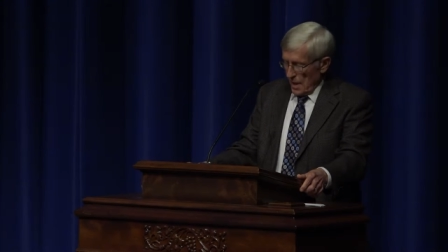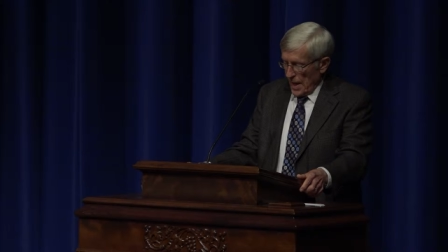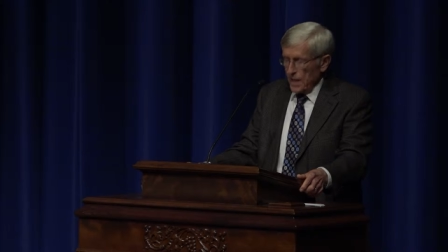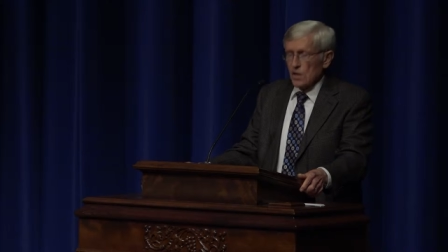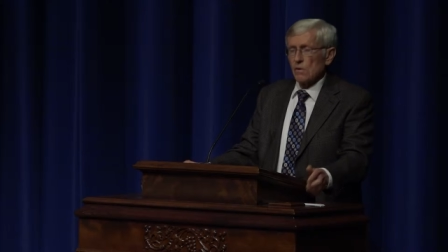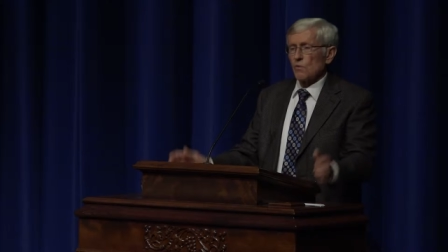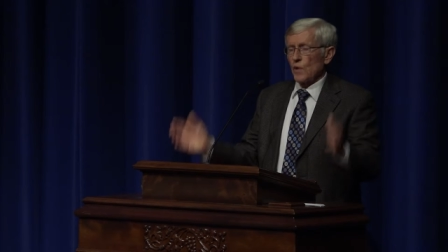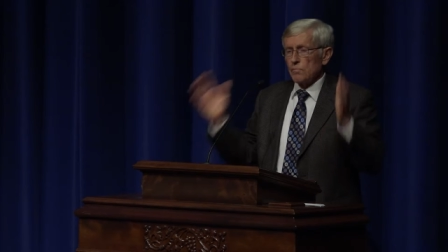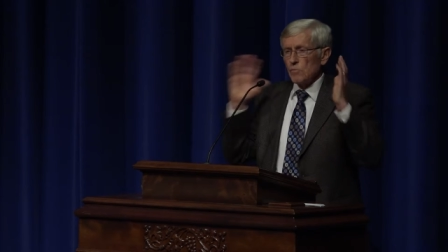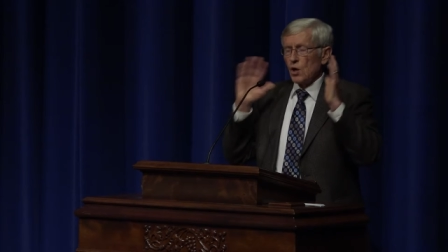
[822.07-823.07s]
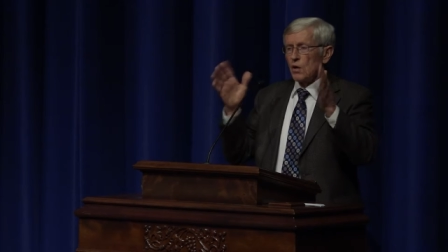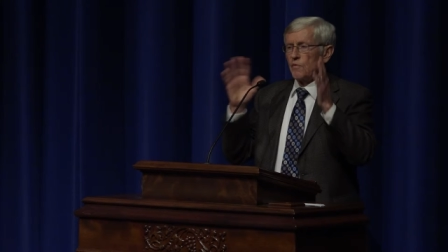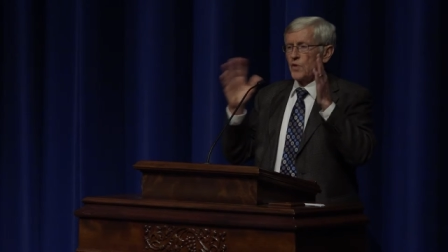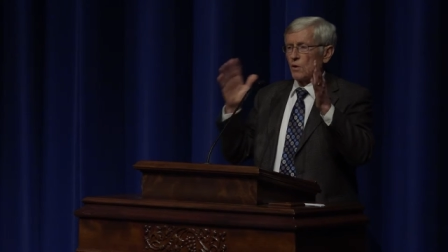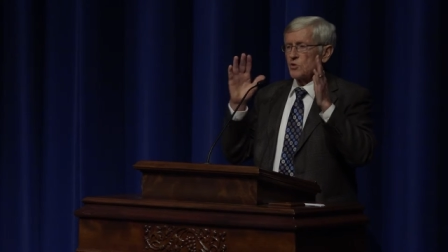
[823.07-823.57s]
I had to
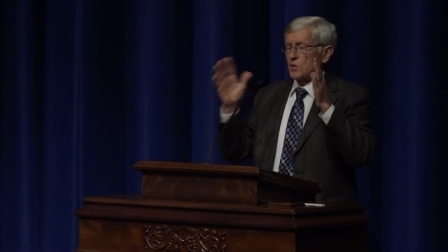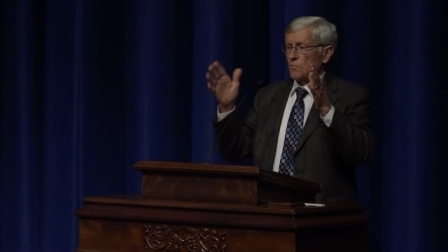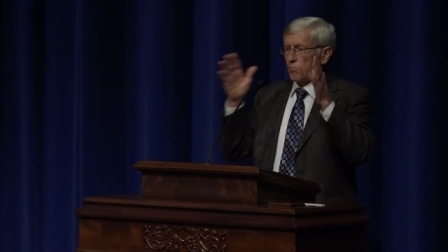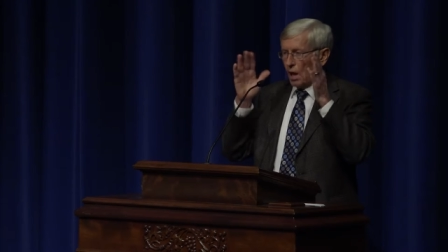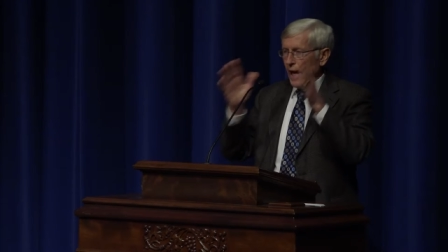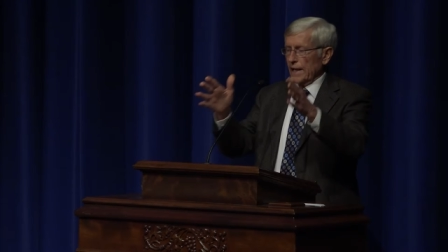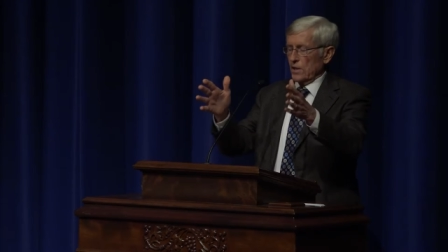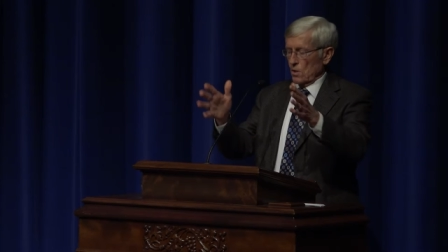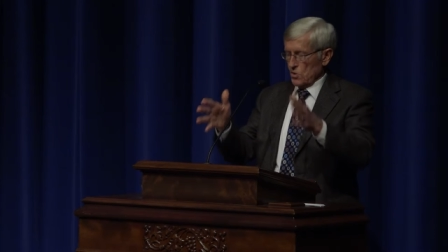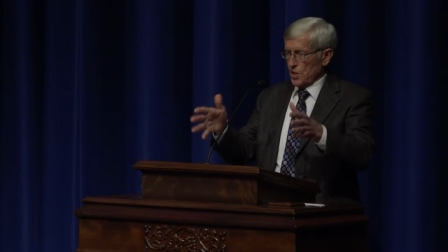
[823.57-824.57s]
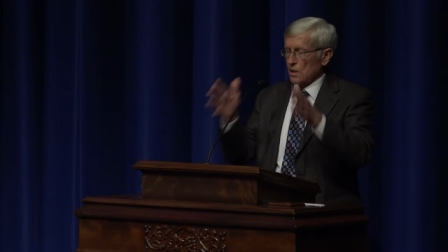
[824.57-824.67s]
remove those blinders